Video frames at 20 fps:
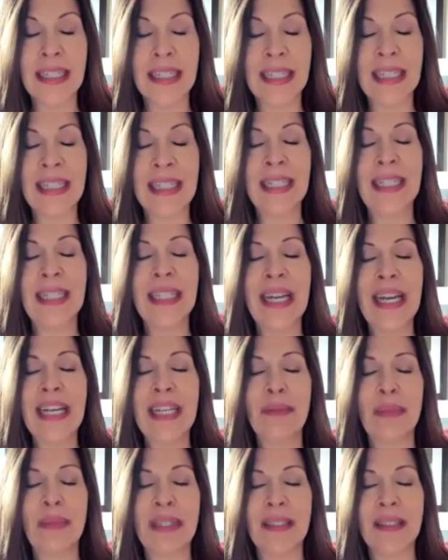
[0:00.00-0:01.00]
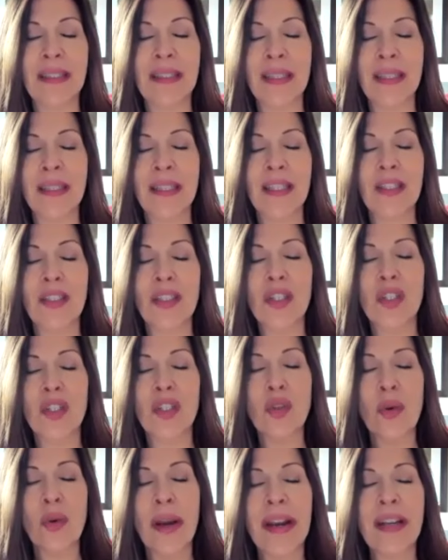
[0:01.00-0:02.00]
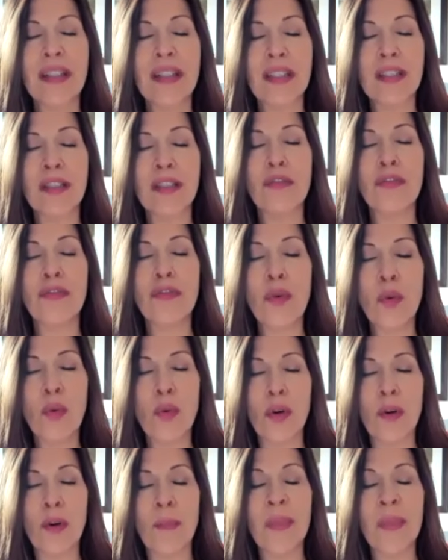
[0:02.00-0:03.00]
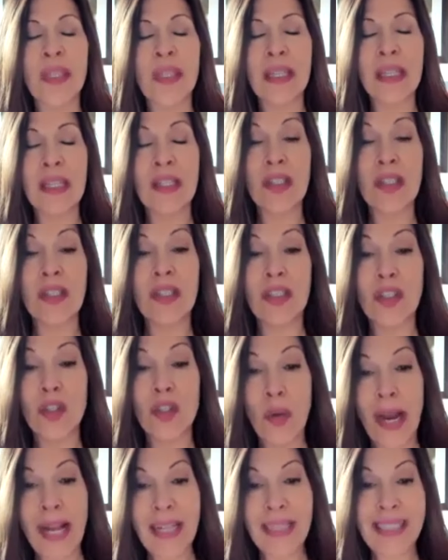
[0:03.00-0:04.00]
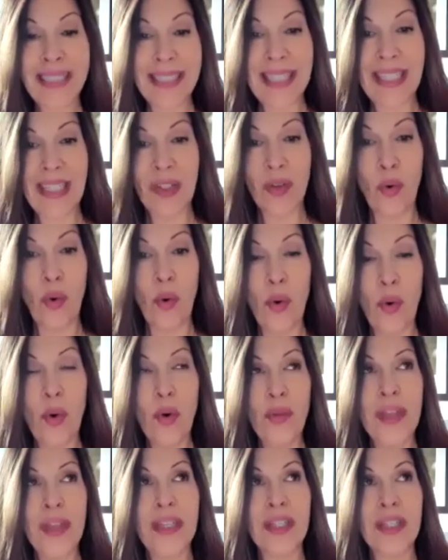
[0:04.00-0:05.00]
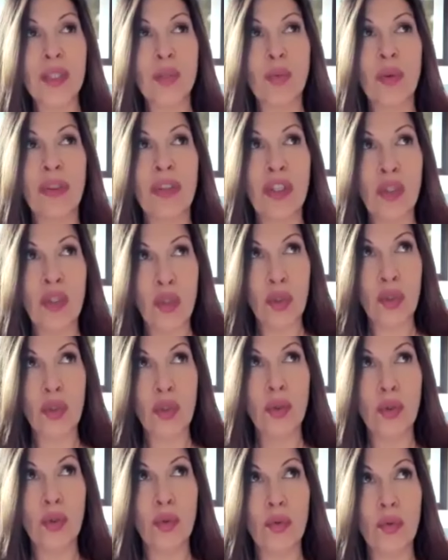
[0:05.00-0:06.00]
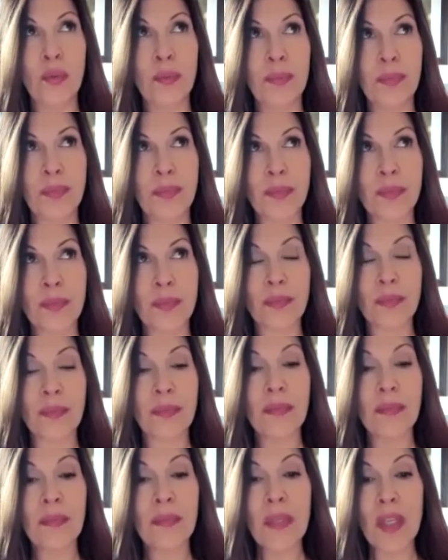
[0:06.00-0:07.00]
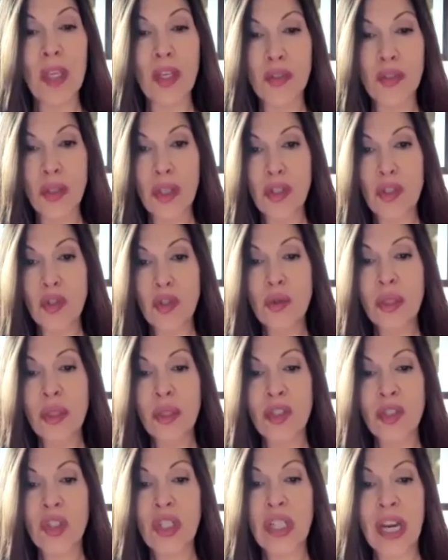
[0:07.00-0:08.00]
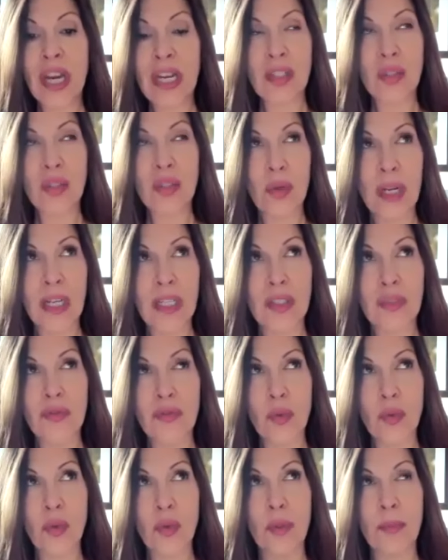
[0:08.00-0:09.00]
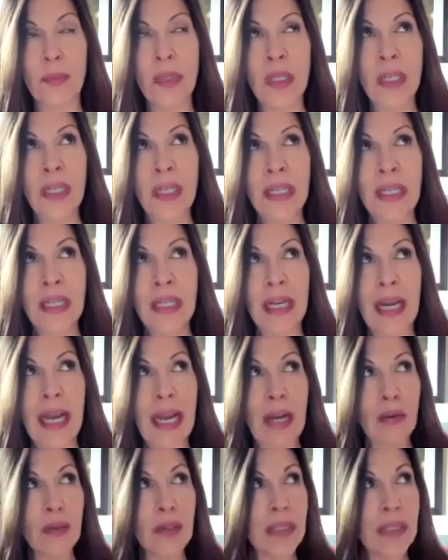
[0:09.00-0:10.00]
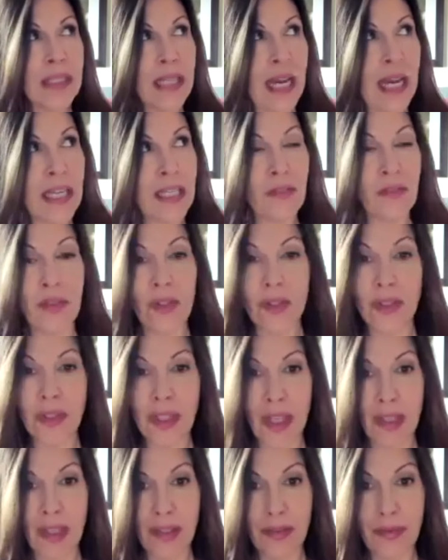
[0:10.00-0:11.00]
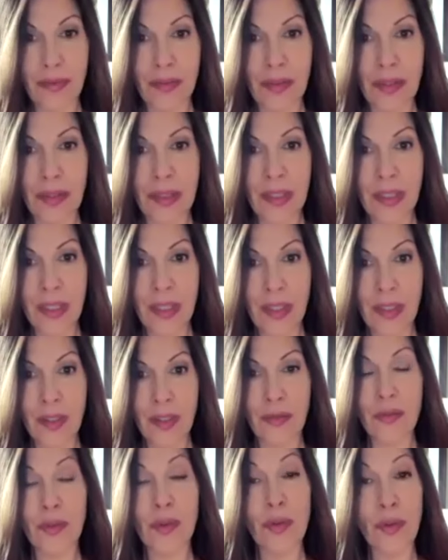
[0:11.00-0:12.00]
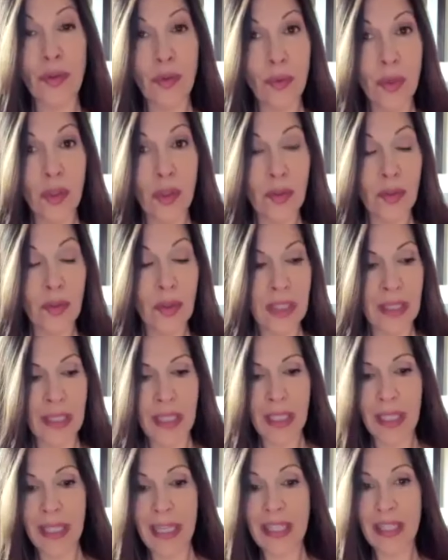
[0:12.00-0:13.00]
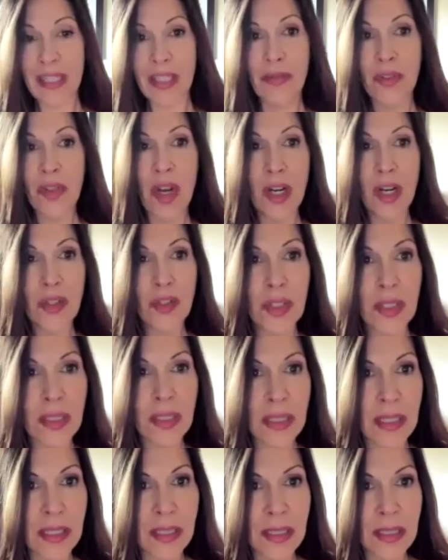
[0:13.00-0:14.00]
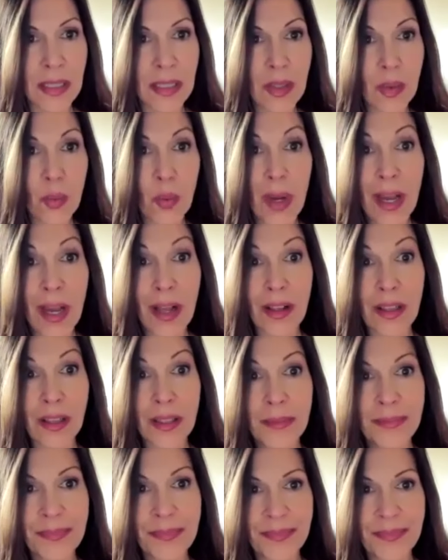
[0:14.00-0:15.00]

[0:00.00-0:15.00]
in alignment, to transform into neutrality all that is within you so that you can transform outside of yourself for the world and the collective consciousness as well.